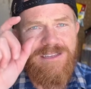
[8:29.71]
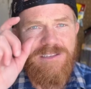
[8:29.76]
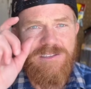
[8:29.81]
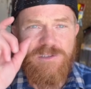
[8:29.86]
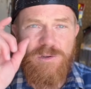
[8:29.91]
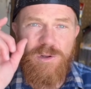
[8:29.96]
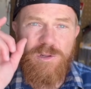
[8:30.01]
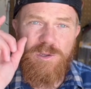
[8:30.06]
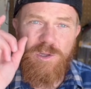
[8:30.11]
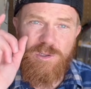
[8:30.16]

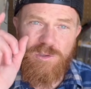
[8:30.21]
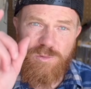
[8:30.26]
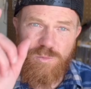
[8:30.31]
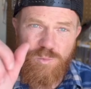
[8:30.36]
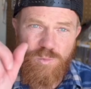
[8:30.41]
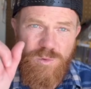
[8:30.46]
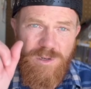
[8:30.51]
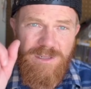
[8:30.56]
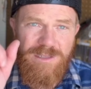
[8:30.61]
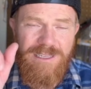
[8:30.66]
so it looks
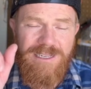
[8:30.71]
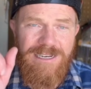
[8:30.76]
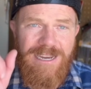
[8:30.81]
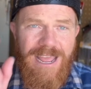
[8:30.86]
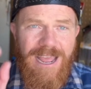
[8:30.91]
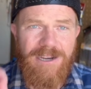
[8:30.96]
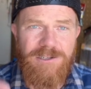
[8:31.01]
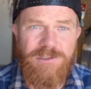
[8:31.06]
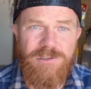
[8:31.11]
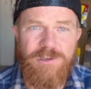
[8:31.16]
really
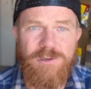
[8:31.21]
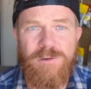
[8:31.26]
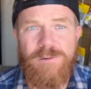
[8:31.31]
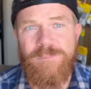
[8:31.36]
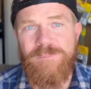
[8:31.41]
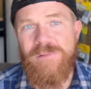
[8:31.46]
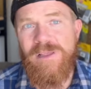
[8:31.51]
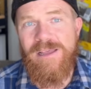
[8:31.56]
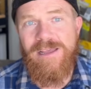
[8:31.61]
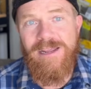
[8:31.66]

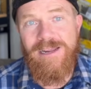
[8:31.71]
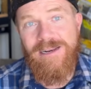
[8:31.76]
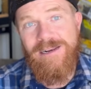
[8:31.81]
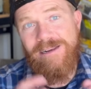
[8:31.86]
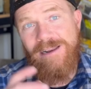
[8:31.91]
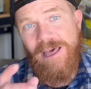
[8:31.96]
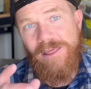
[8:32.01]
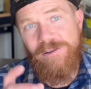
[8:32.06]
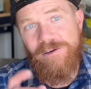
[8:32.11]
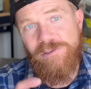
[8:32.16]
natural. And
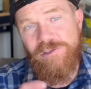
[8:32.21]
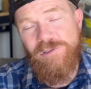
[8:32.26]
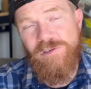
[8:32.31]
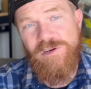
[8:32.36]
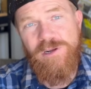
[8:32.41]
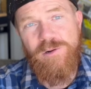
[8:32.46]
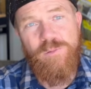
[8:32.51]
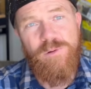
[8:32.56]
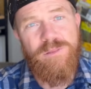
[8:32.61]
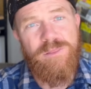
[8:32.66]
another
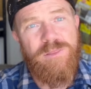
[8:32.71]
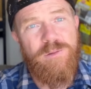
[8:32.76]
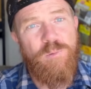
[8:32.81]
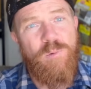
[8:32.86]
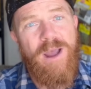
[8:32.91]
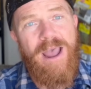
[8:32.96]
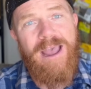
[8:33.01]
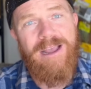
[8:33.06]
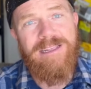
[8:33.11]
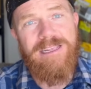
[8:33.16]
trick with the
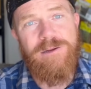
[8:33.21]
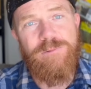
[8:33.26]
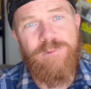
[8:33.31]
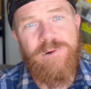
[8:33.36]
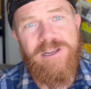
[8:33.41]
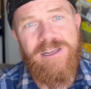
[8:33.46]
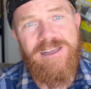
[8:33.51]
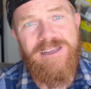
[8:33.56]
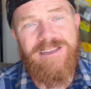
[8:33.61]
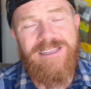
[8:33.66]
wacky
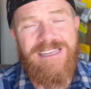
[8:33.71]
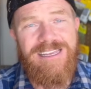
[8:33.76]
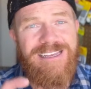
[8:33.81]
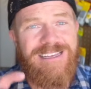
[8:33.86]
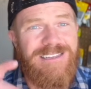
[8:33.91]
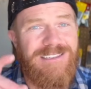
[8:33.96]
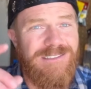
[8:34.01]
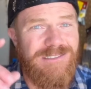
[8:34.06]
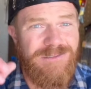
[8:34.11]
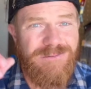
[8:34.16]
rig
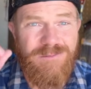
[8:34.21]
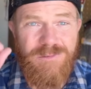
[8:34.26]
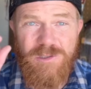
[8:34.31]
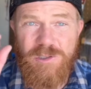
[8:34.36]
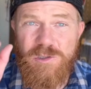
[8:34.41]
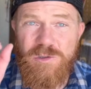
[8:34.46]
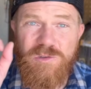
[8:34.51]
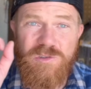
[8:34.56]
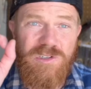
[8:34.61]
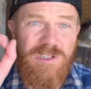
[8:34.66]
is
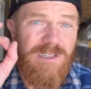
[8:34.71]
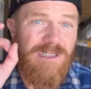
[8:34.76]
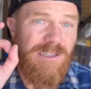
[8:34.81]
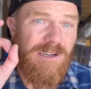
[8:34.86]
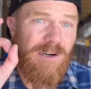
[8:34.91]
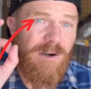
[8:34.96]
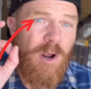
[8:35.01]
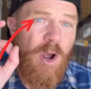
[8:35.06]
use clear